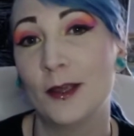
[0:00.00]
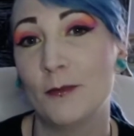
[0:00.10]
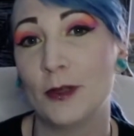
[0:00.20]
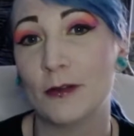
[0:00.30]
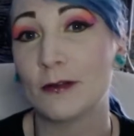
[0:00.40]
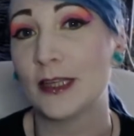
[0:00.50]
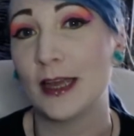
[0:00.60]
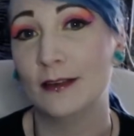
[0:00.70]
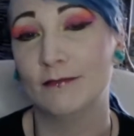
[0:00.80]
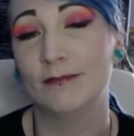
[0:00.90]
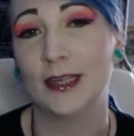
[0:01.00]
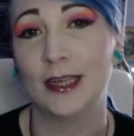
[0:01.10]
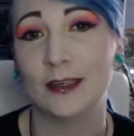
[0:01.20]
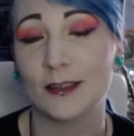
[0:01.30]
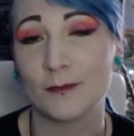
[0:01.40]
my content
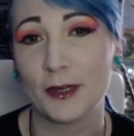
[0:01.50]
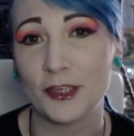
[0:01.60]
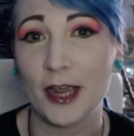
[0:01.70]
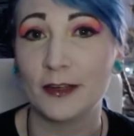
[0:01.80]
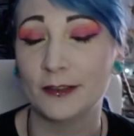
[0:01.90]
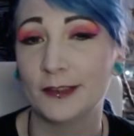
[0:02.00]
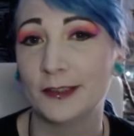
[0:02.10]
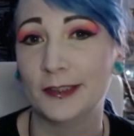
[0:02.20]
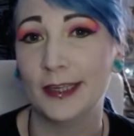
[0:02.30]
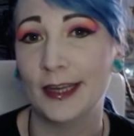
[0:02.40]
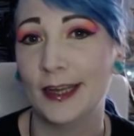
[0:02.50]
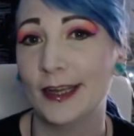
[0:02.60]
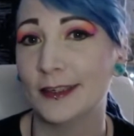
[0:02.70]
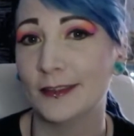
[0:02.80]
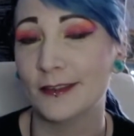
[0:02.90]
and my channel
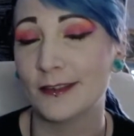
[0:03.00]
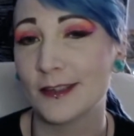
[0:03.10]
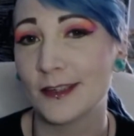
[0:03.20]
and